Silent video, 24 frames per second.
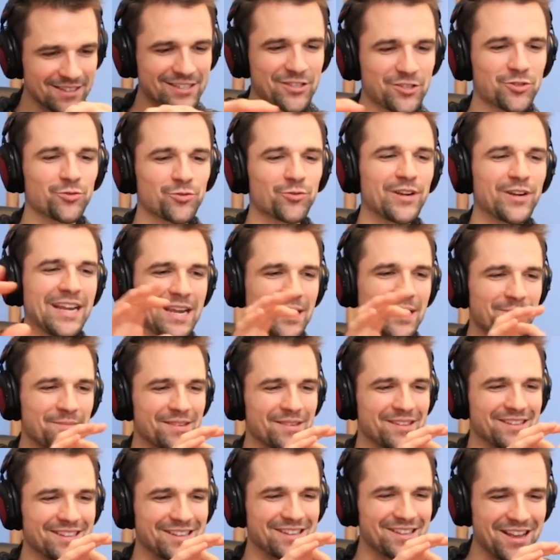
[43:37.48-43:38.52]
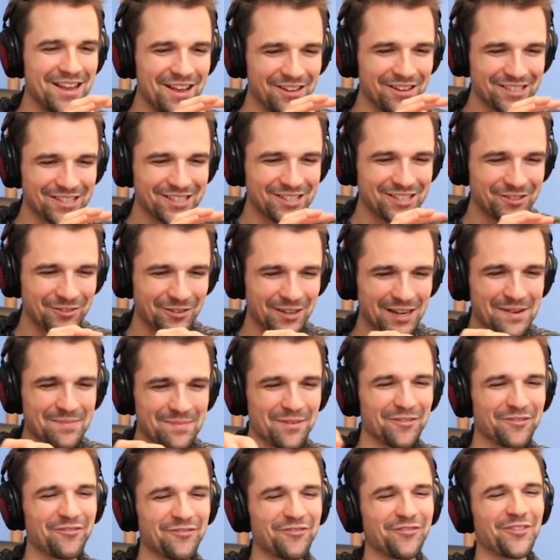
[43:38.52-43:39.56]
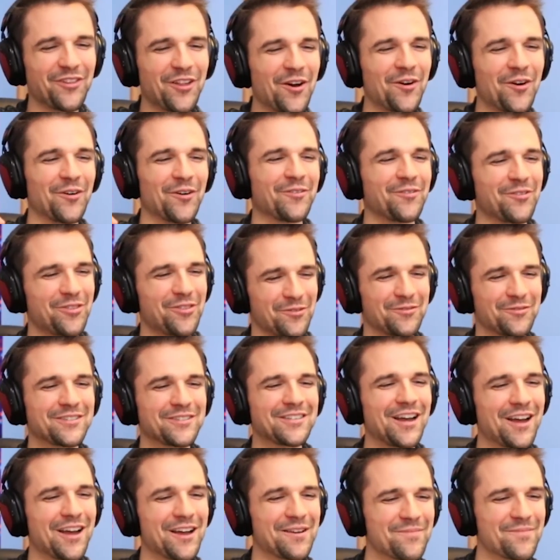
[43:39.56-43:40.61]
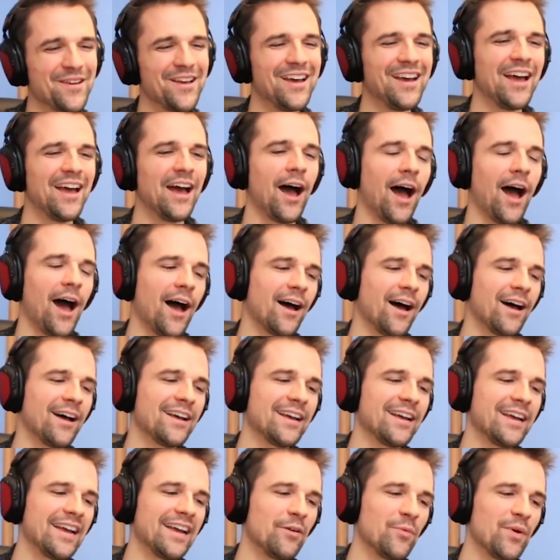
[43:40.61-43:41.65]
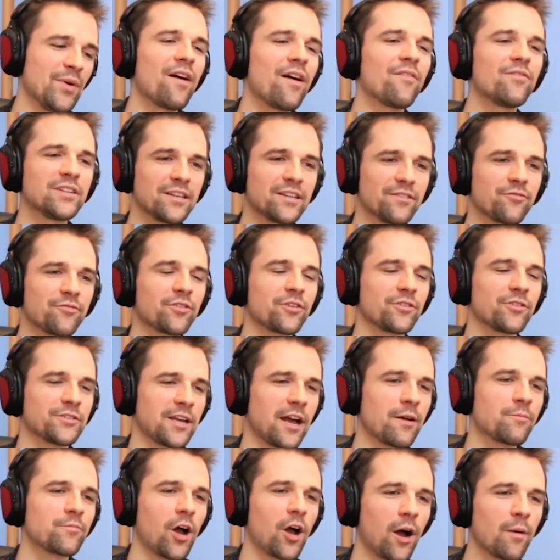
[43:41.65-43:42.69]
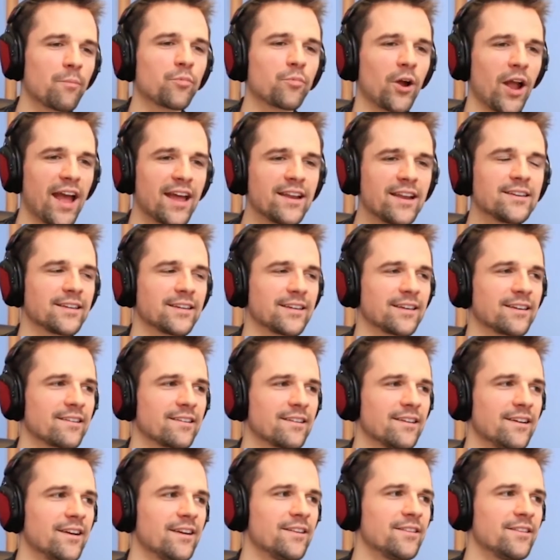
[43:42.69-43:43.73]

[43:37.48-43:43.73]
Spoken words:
the stream of flow through time, we have a difficult time comprehending the